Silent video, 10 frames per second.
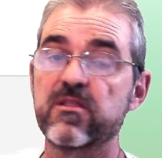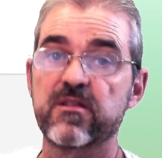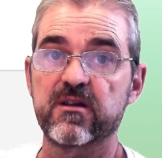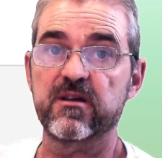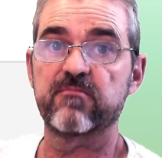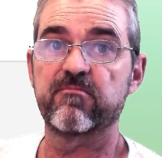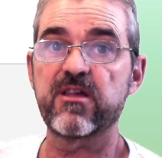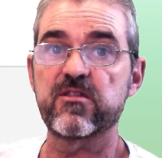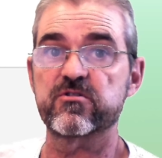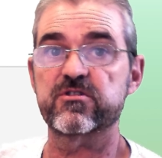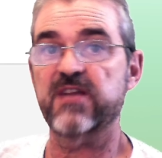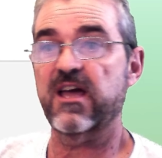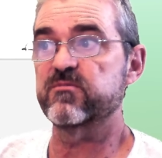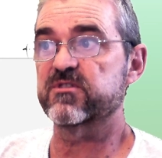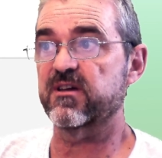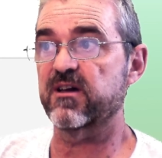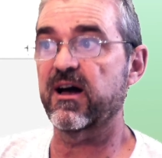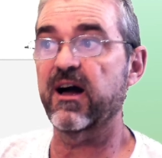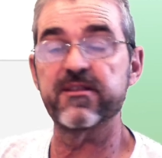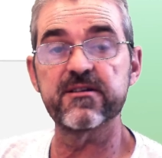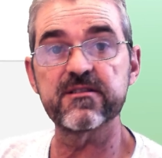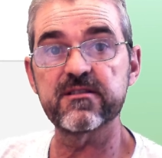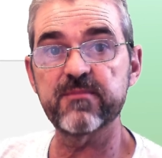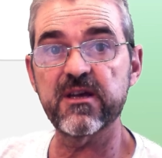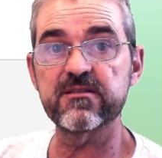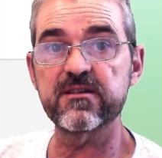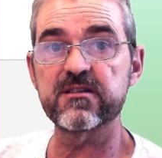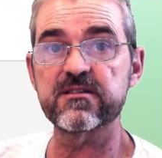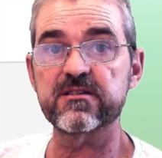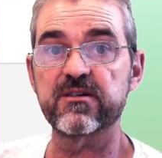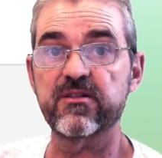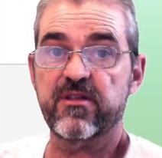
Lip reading: the radius times the identity matrix,